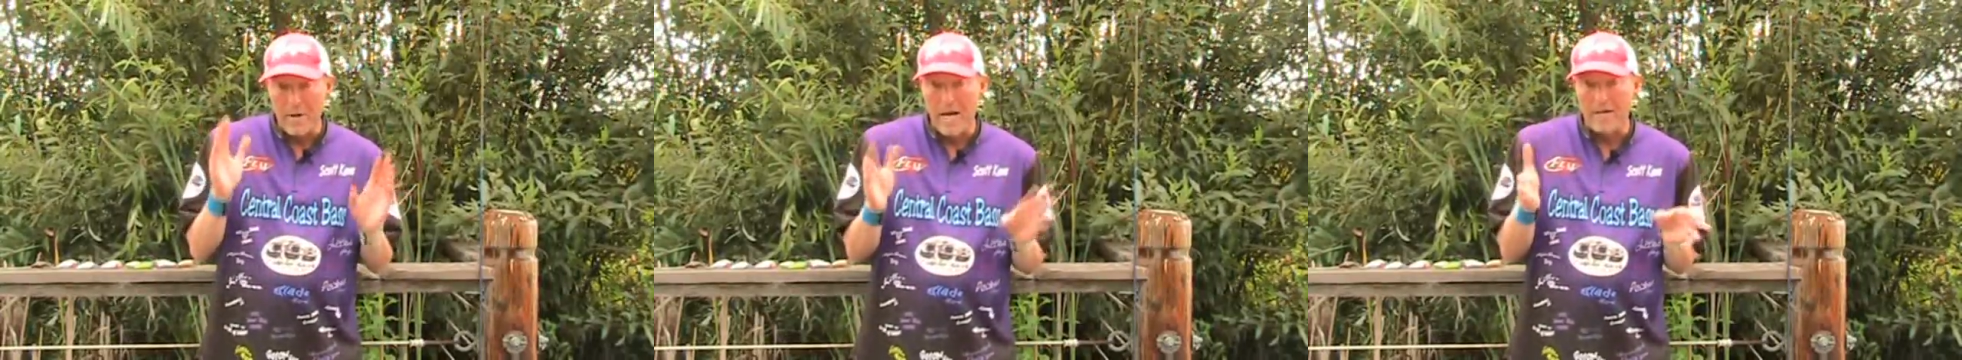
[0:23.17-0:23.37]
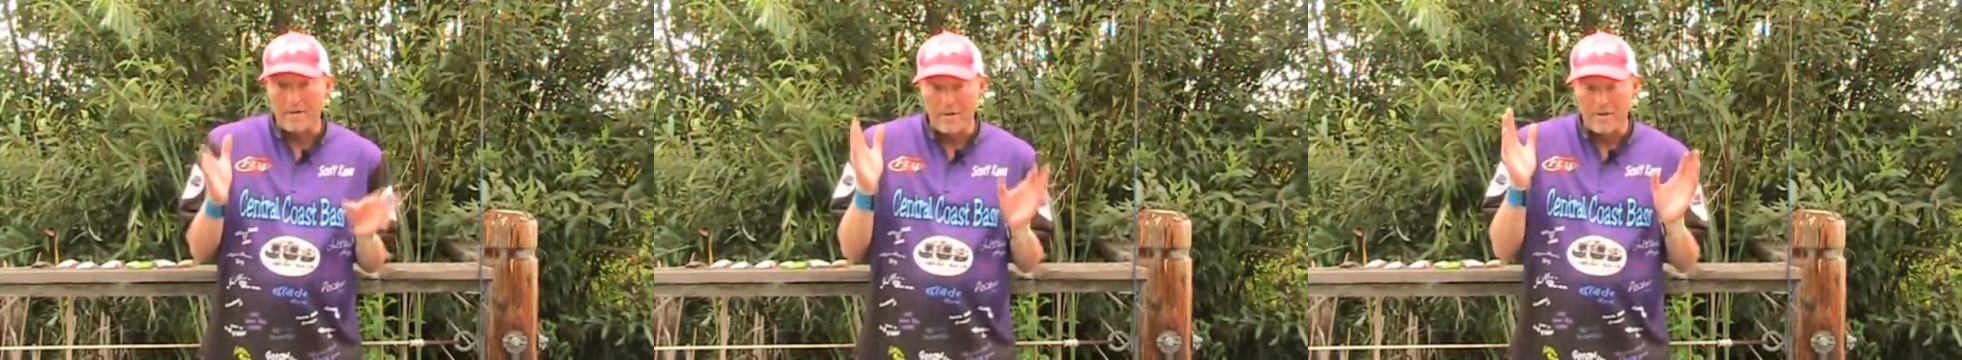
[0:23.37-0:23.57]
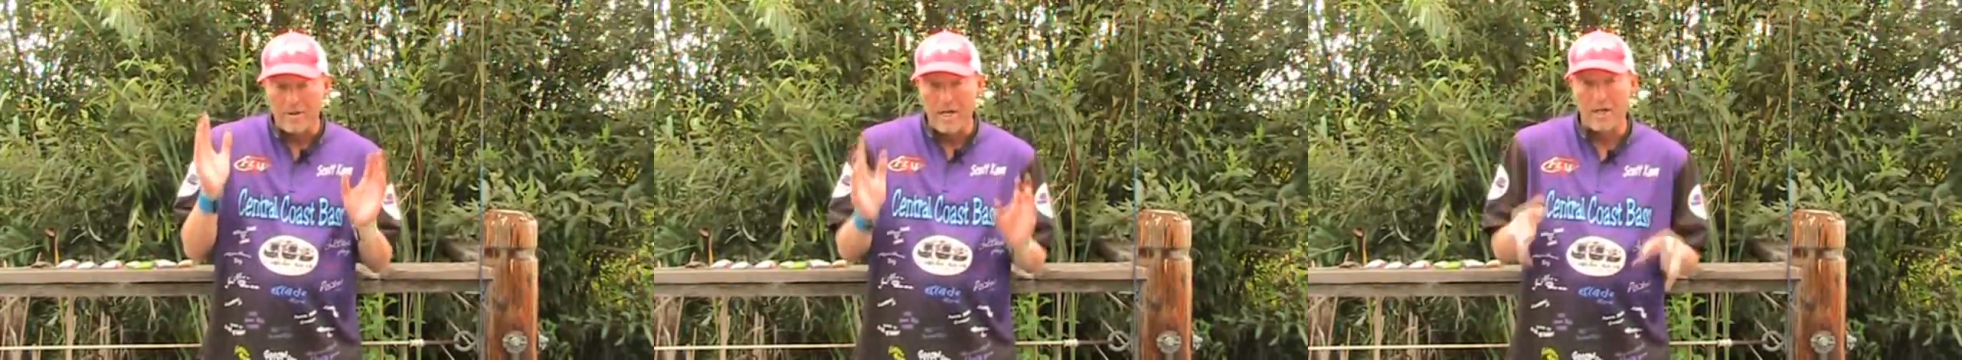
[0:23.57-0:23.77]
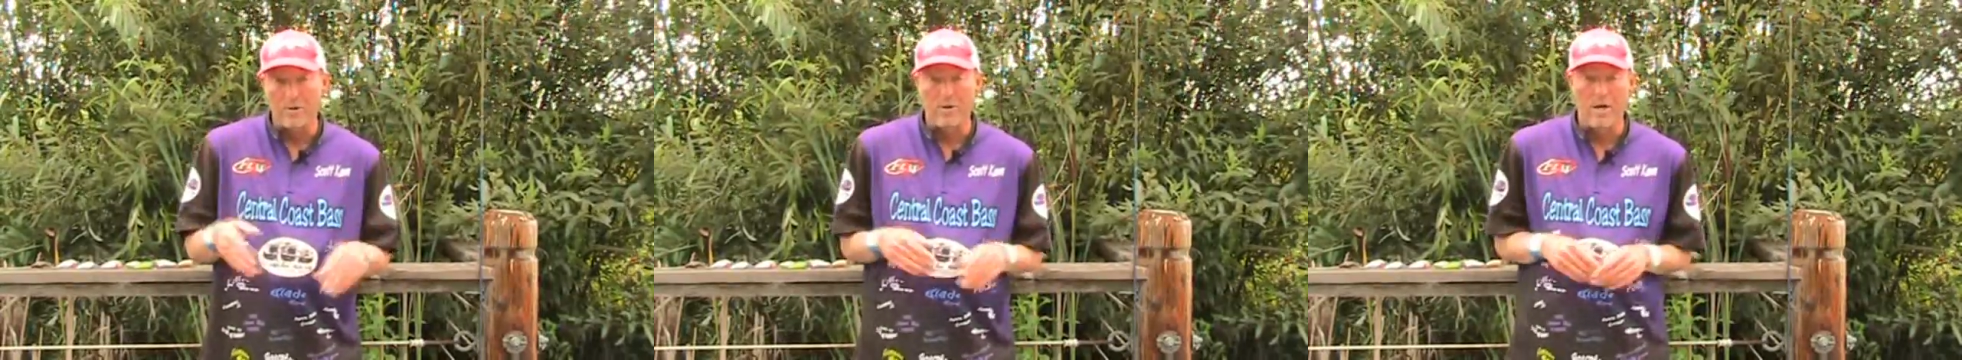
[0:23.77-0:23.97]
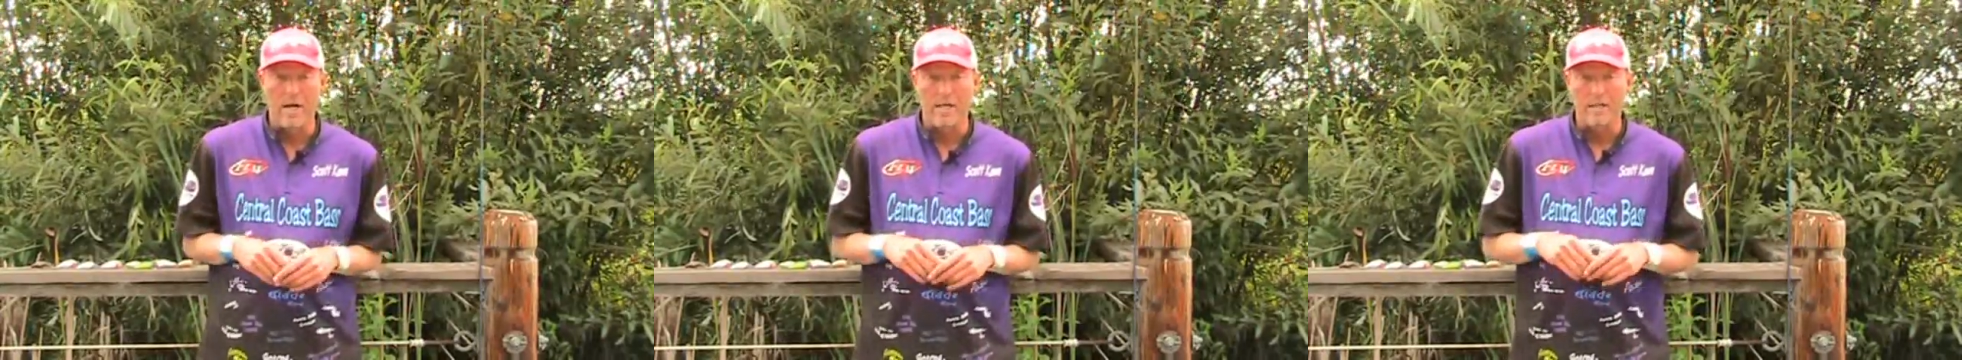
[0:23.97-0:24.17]
bass on shallow
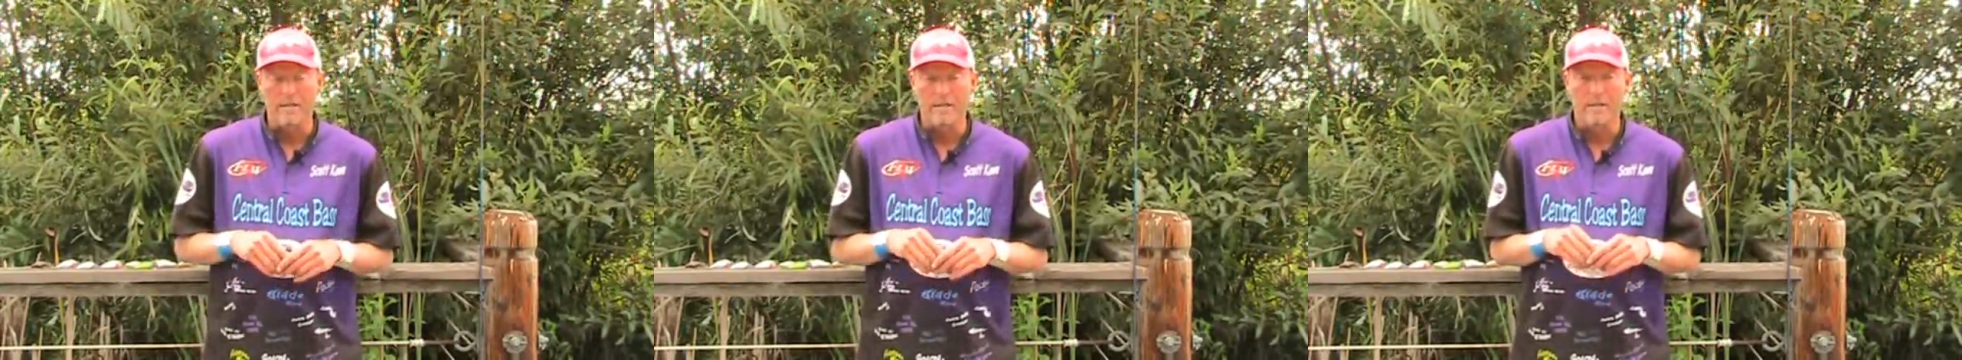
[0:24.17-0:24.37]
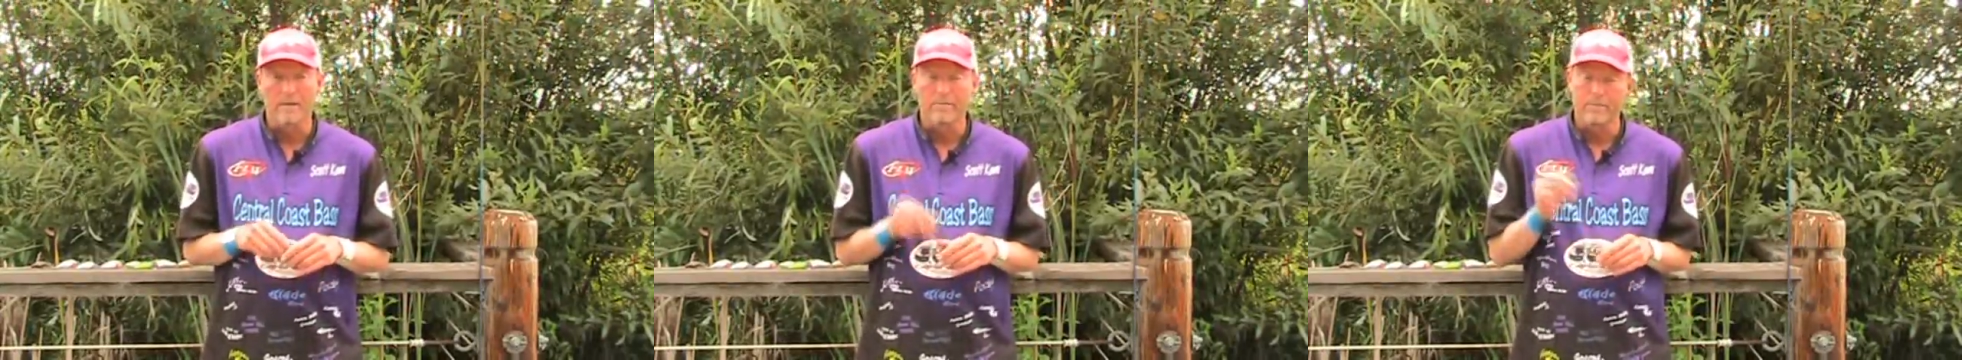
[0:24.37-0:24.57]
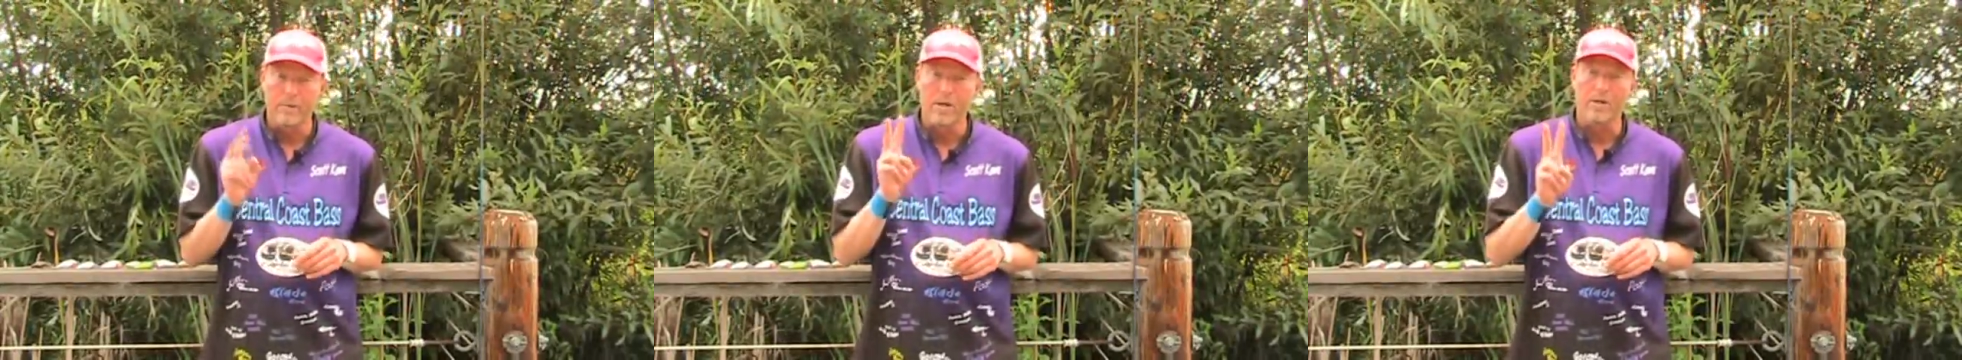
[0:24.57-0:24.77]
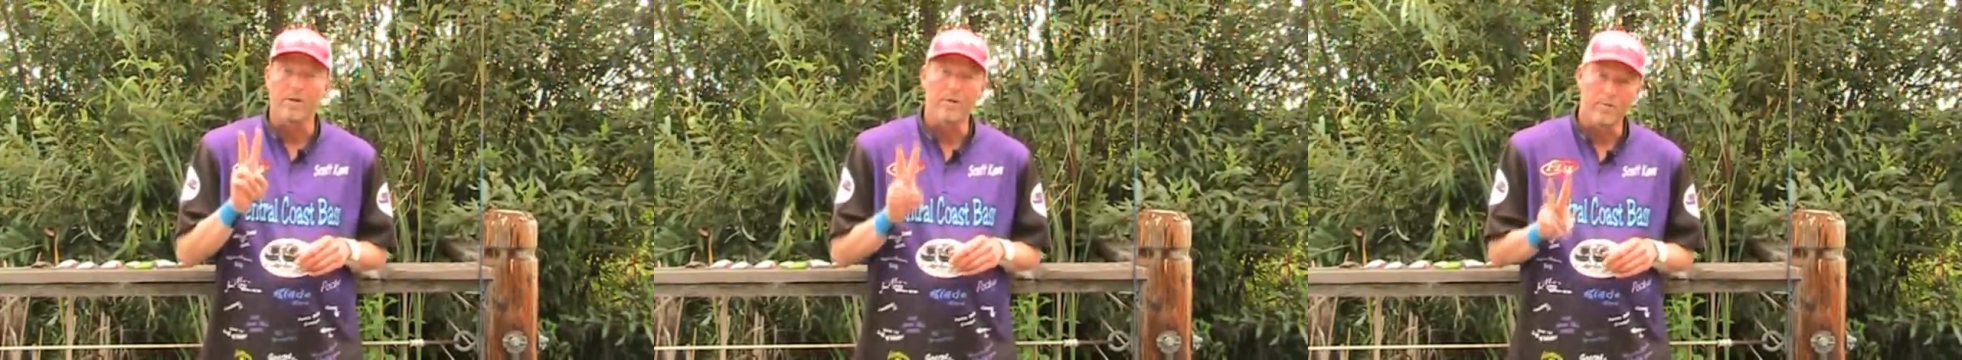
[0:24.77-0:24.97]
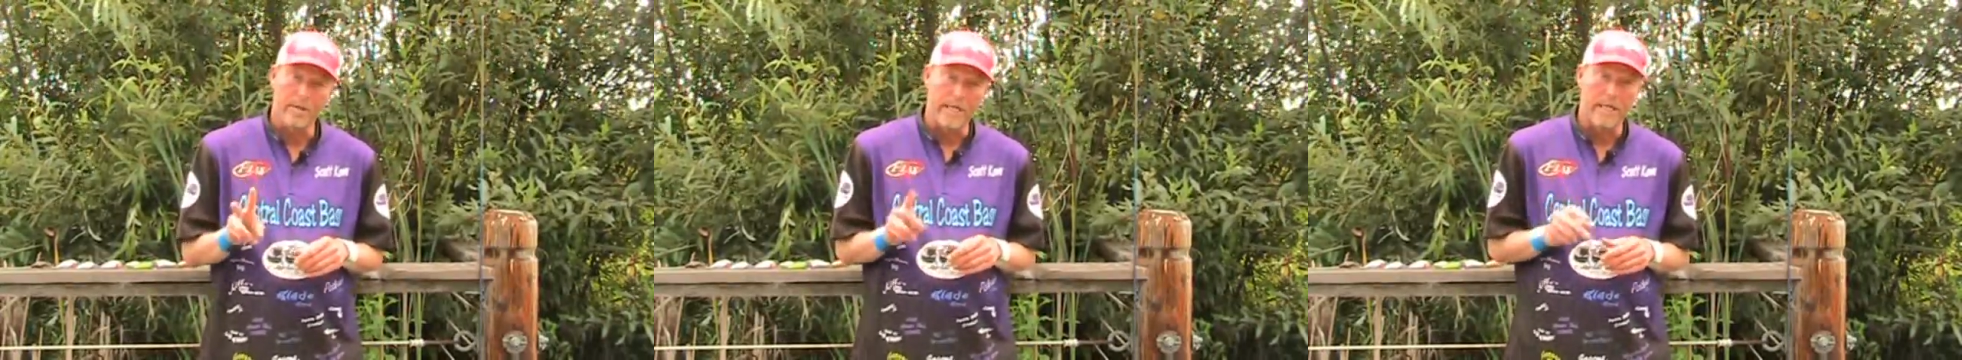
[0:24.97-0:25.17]
cranks, part
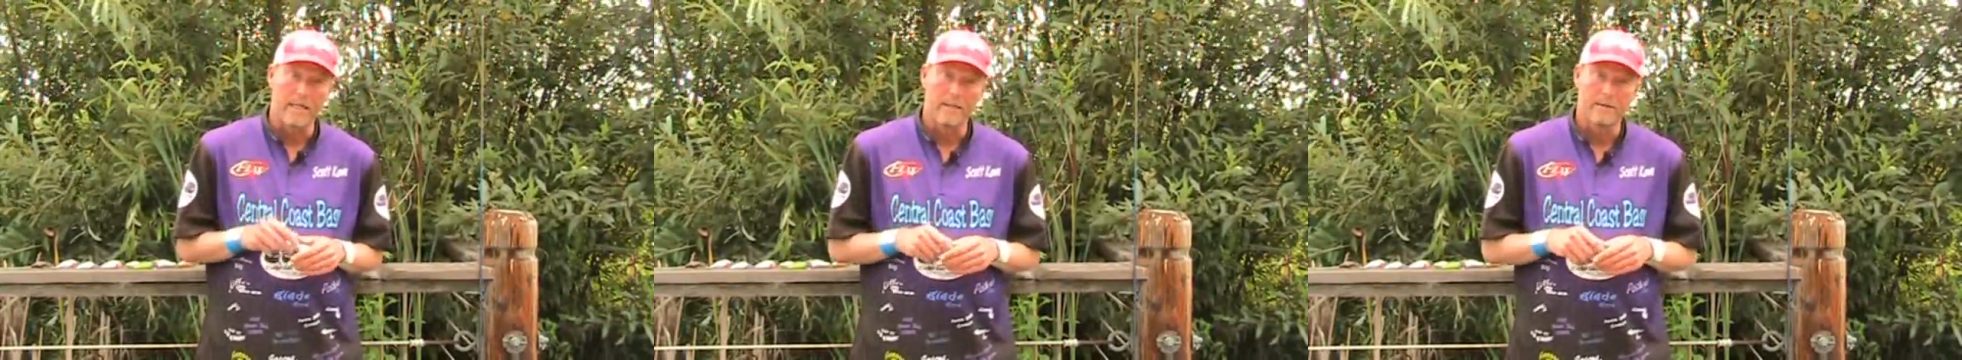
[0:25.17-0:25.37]
3,